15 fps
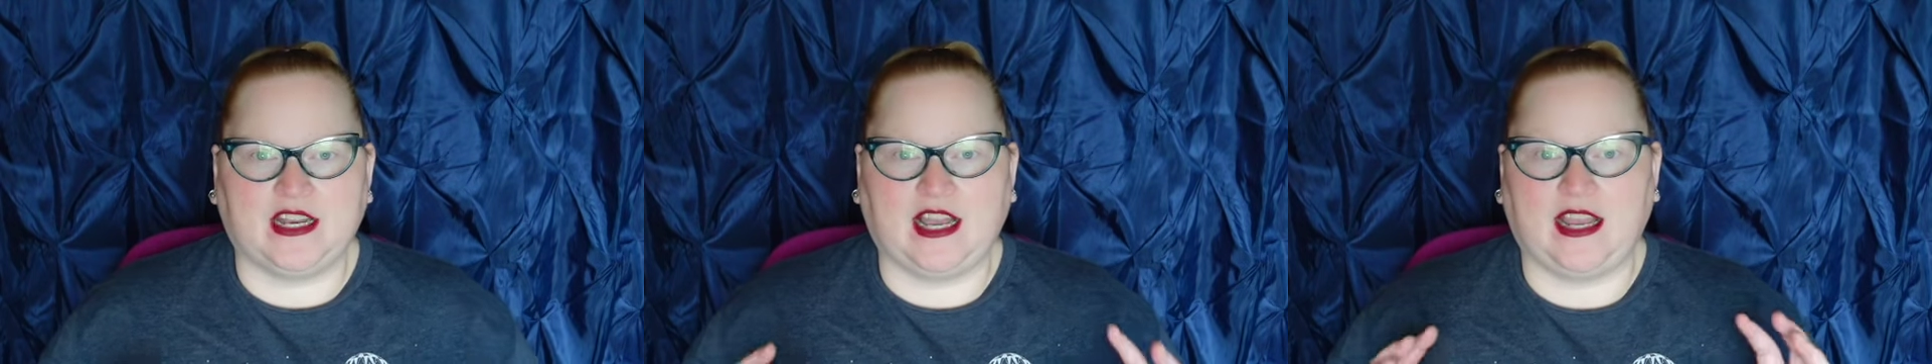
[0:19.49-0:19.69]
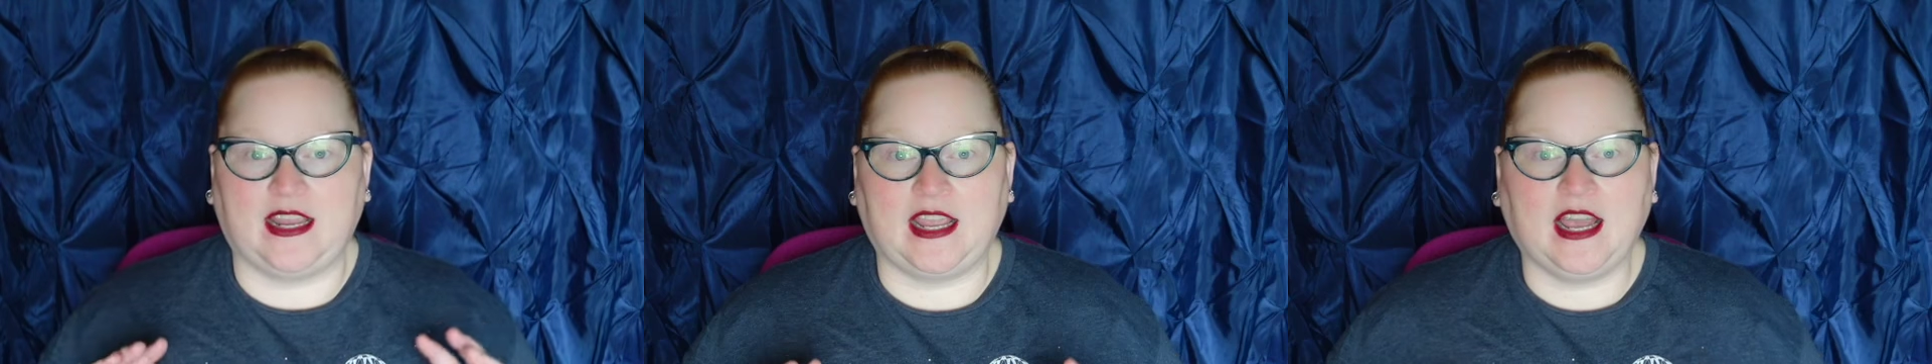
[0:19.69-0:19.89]

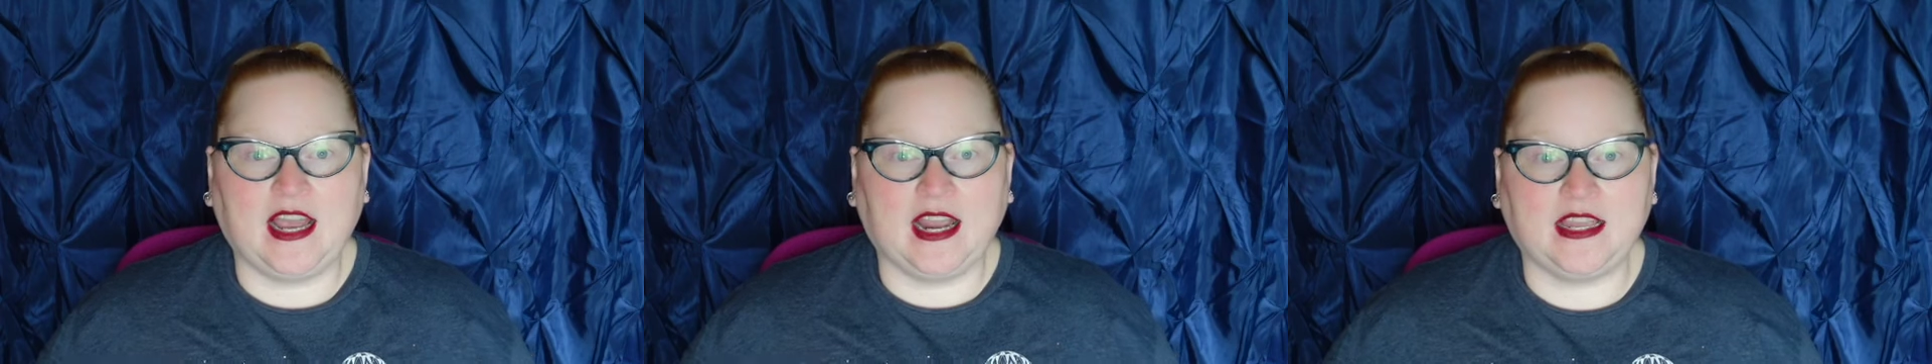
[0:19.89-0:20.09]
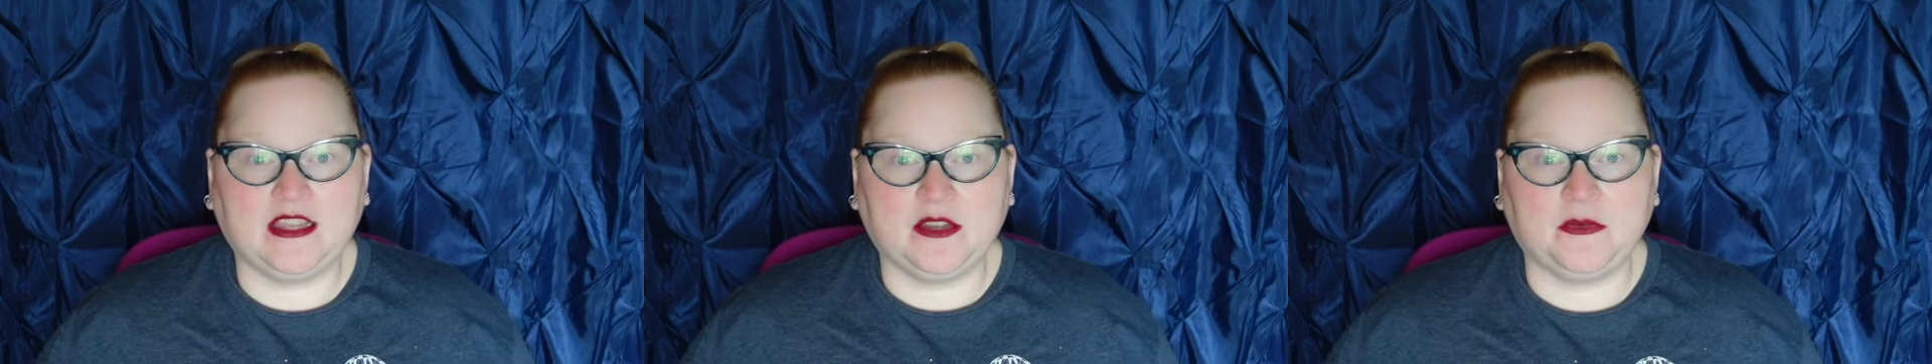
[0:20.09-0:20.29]
I
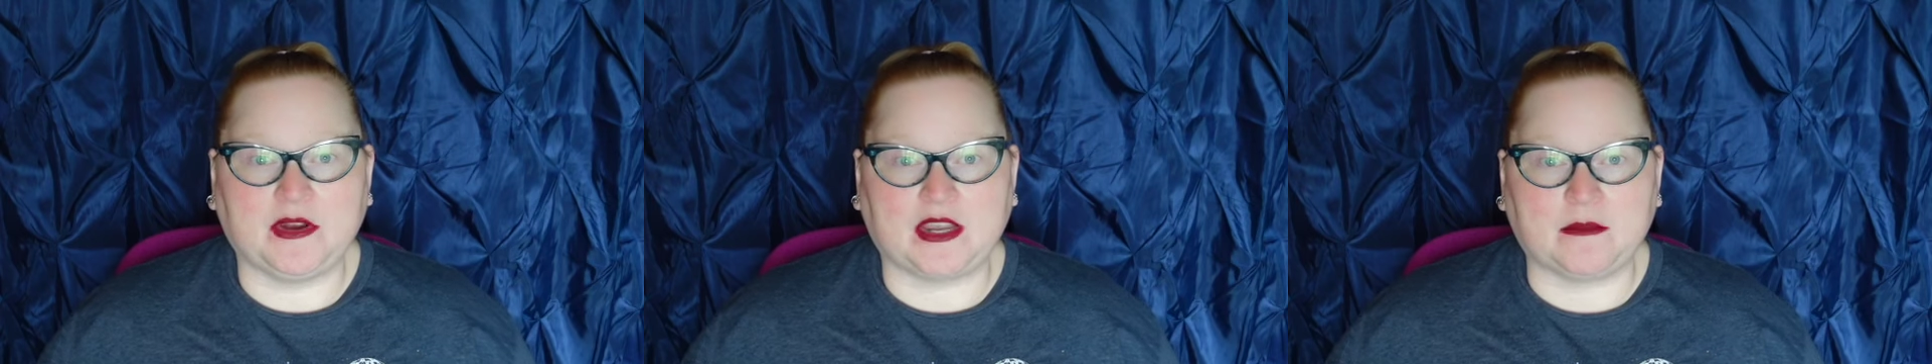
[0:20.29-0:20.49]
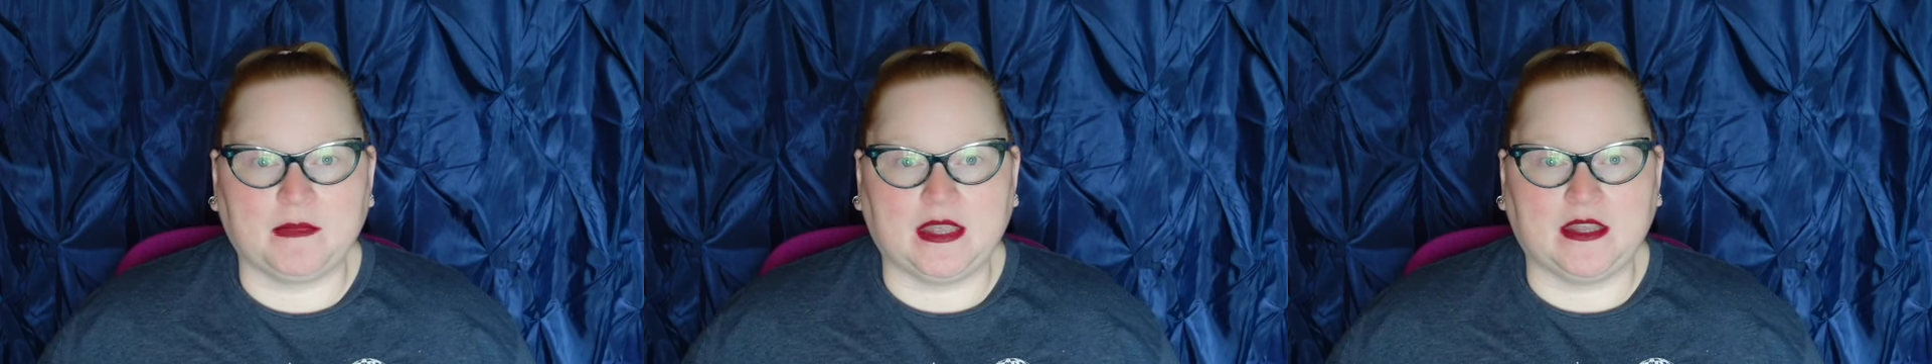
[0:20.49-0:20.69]
highly
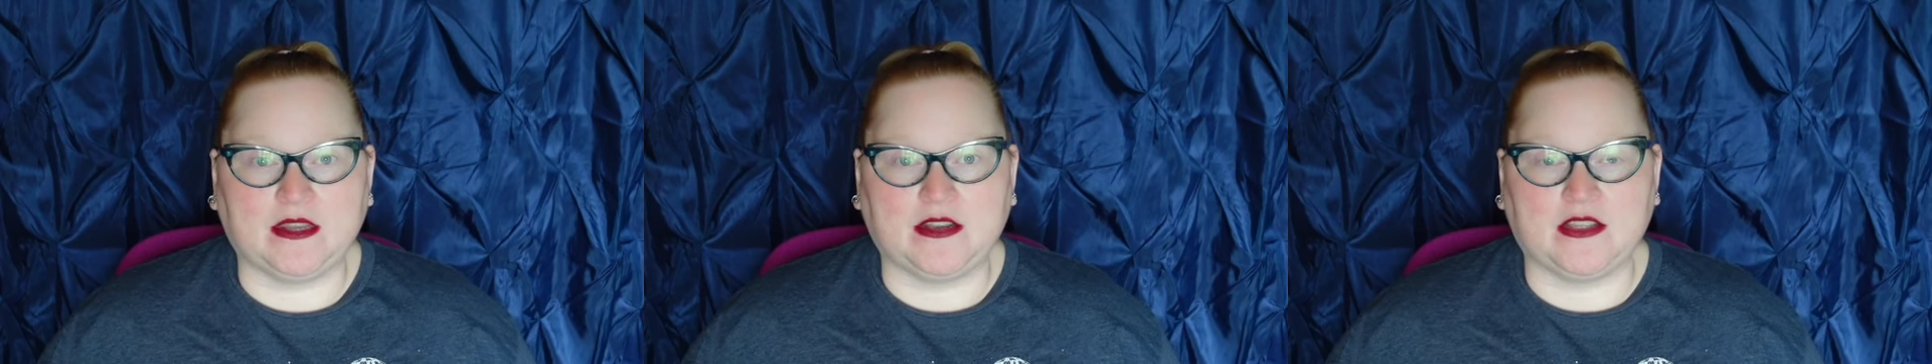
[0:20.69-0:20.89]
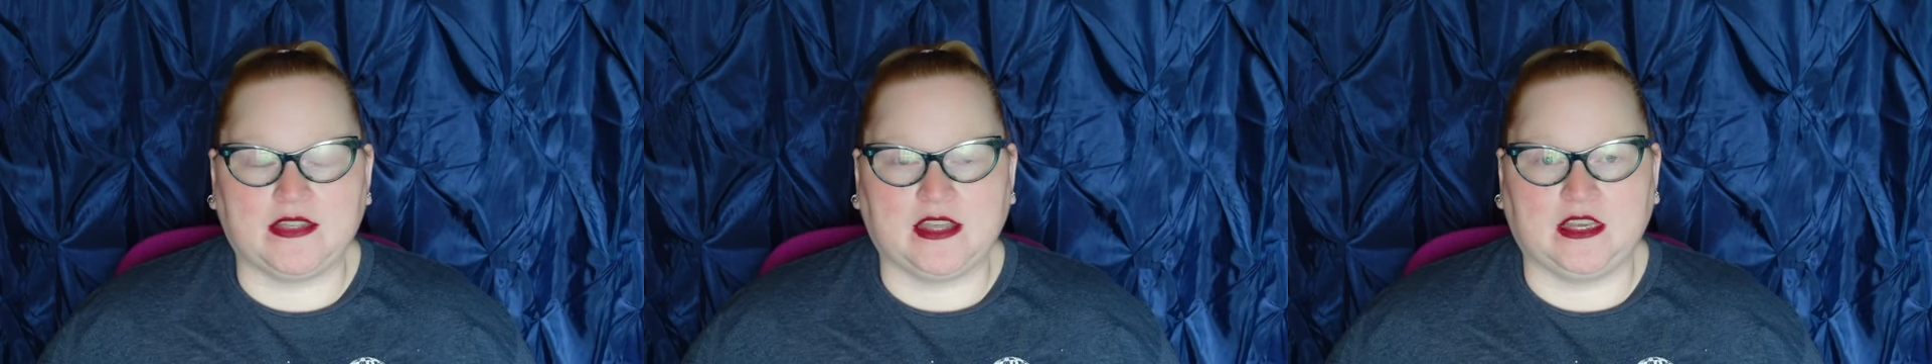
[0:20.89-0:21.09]

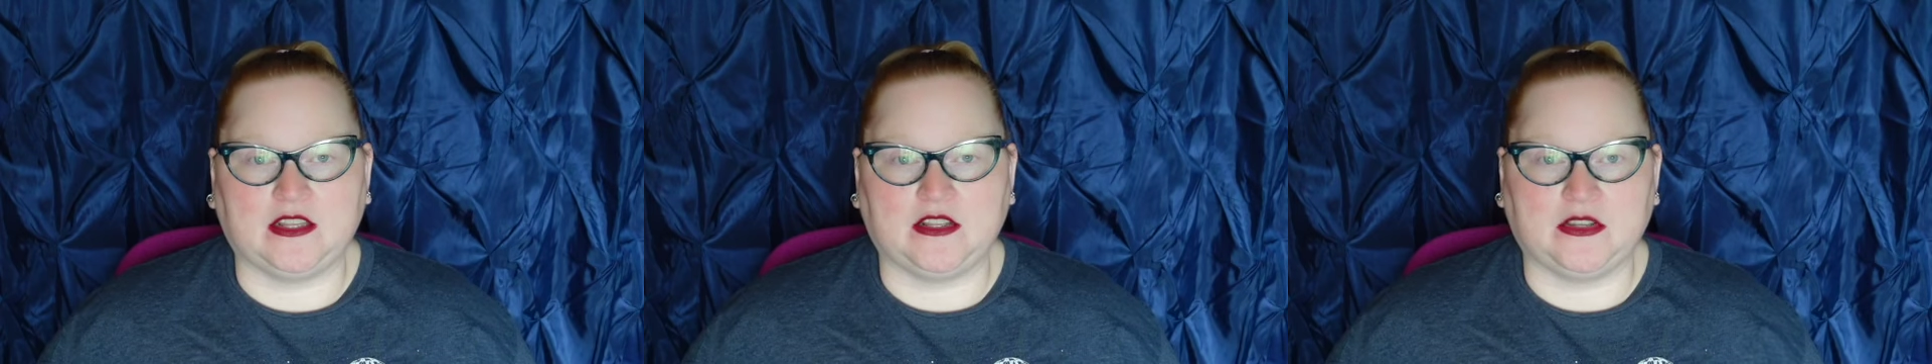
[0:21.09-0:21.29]
recommend that